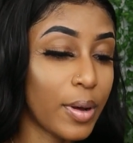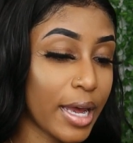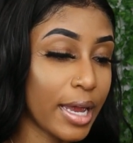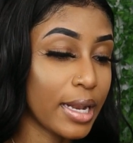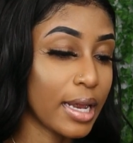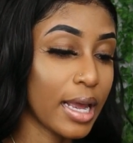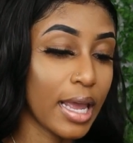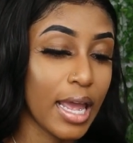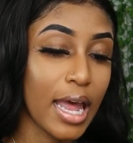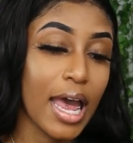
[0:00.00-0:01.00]
But
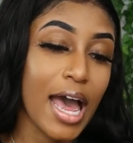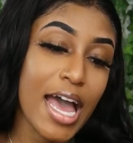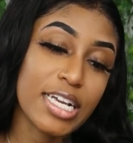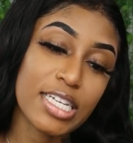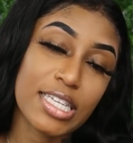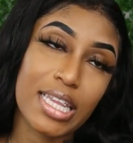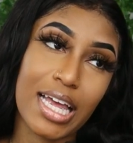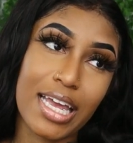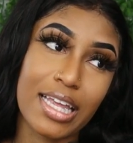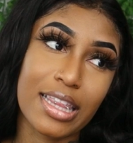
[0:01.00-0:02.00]
I just
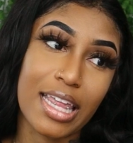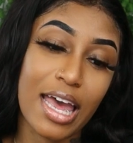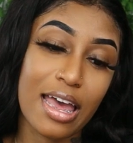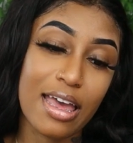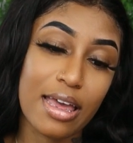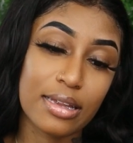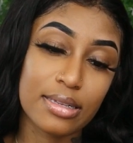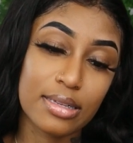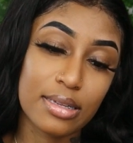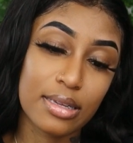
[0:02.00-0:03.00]
like that,